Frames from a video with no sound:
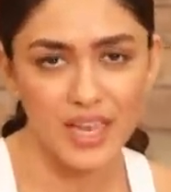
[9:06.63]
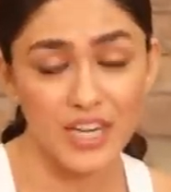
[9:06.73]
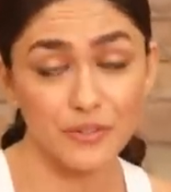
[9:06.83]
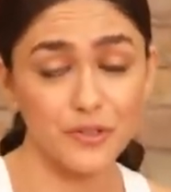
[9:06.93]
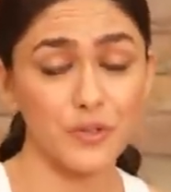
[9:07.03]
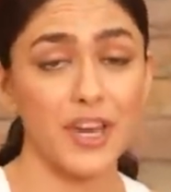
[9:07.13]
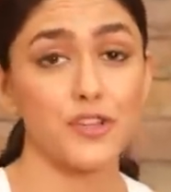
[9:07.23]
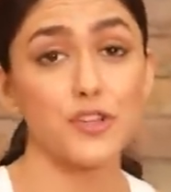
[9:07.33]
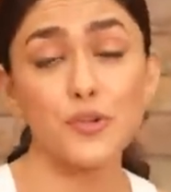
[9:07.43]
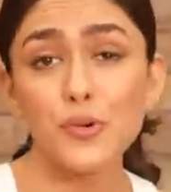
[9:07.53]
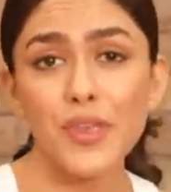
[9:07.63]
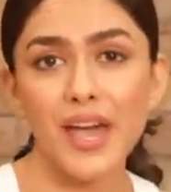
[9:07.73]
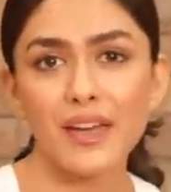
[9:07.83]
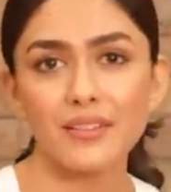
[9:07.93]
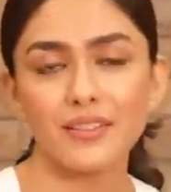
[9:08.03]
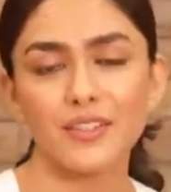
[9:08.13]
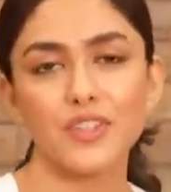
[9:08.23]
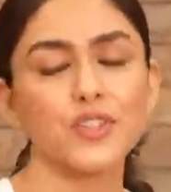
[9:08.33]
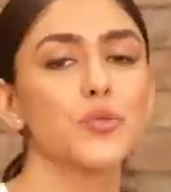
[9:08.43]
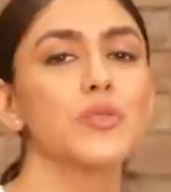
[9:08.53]
And if you can do that,
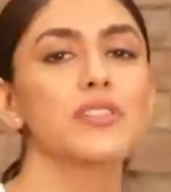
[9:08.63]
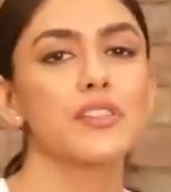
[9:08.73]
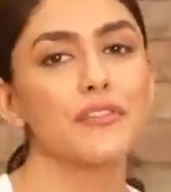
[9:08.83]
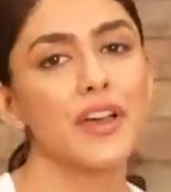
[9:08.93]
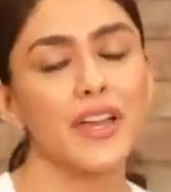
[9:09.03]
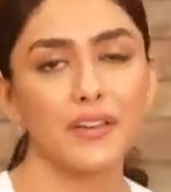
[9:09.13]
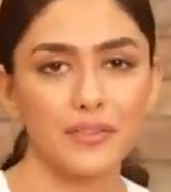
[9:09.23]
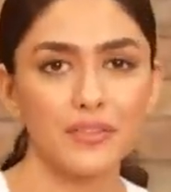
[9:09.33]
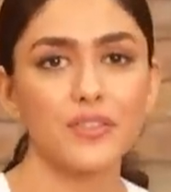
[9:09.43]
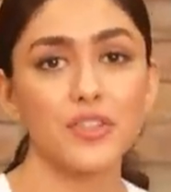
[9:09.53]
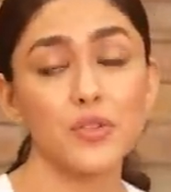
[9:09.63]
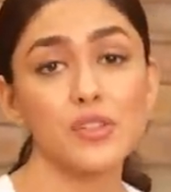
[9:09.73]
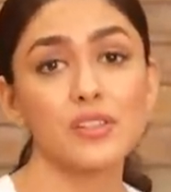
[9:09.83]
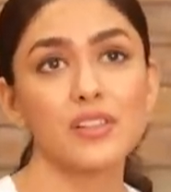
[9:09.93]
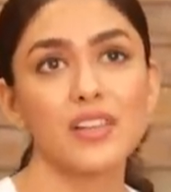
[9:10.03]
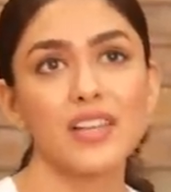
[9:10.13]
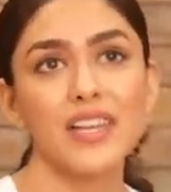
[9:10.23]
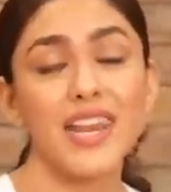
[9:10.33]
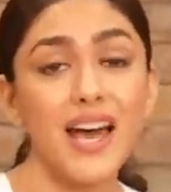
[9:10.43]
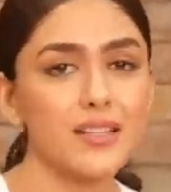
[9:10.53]
you will survive. You'll
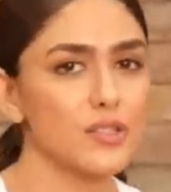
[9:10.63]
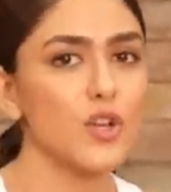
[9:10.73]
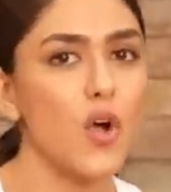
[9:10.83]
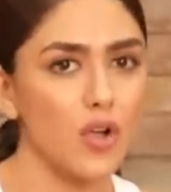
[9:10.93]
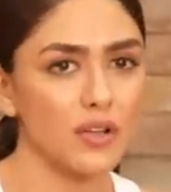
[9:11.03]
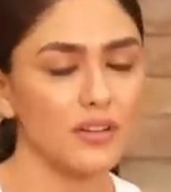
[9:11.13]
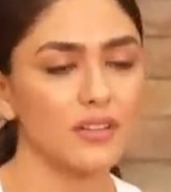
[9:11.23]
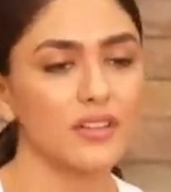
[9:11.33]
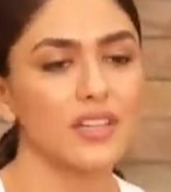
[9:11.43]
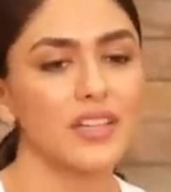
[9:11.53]
last longer.